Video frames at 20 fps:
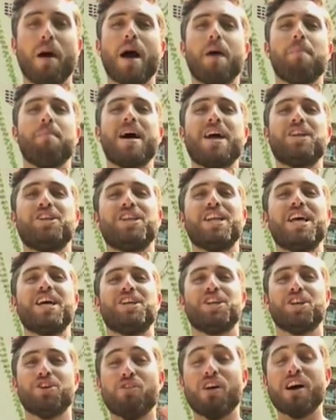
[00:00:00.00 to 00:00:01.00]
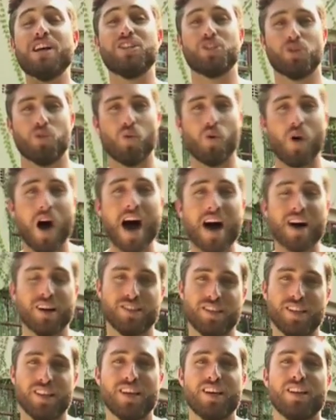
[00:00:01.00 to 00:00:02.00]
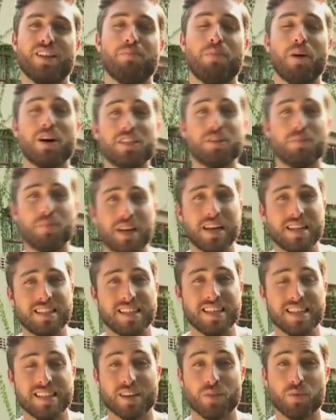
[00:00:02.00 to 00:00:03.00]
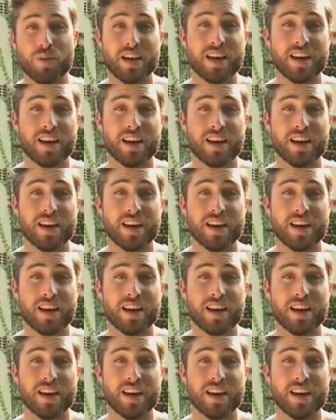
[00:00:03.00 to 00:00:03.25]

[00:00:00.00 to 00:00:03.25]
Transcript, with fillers: My imagination runs wild to think of the possibilities that